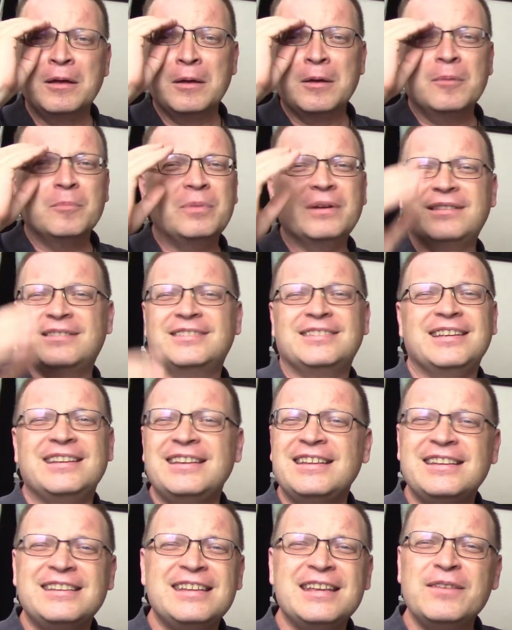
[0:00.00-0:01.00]
But
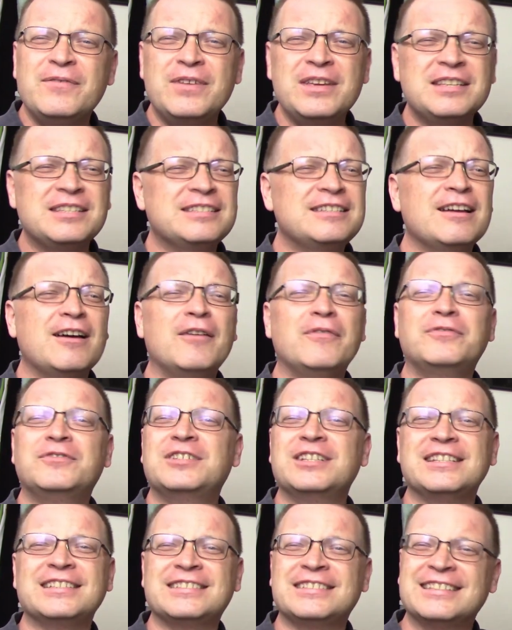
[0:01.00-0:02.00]
CDTV stuff
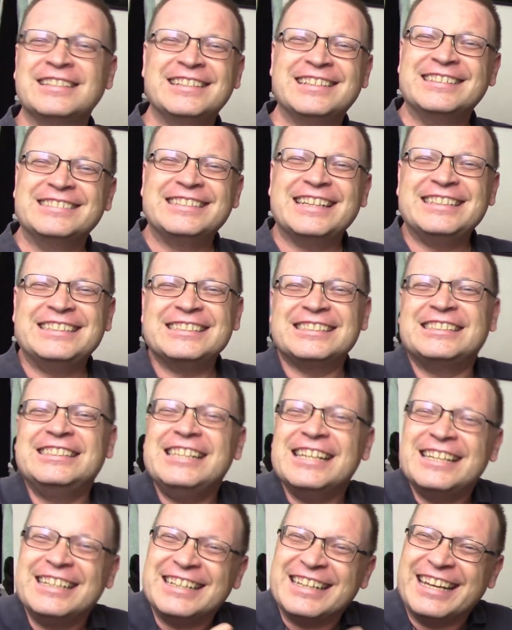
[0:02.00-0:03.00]
they just
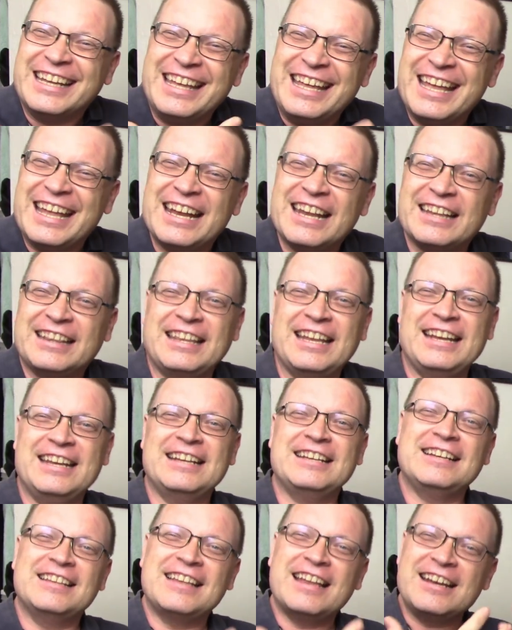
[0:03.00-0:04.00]
didn't get it. They
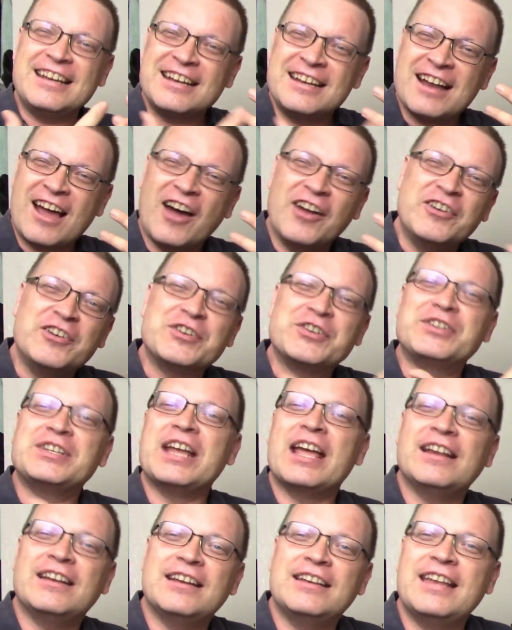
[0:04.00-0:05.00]
didn't
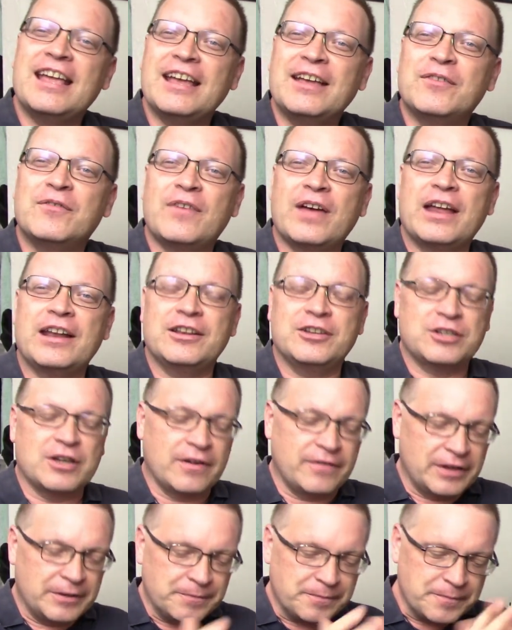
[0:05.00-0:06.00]
understand to take advantage
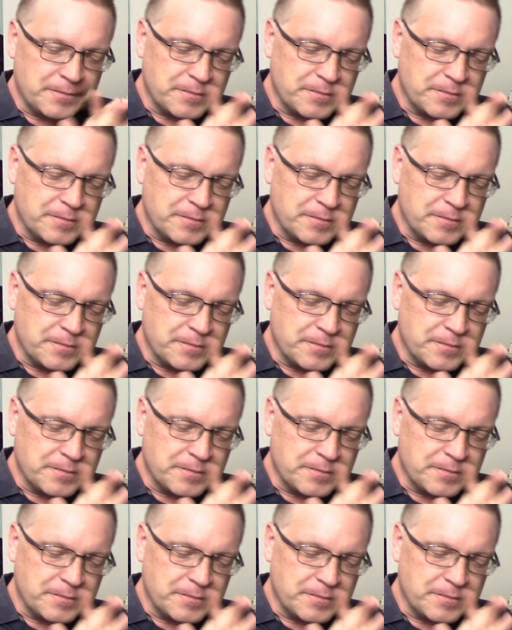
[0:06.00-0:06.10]
of it.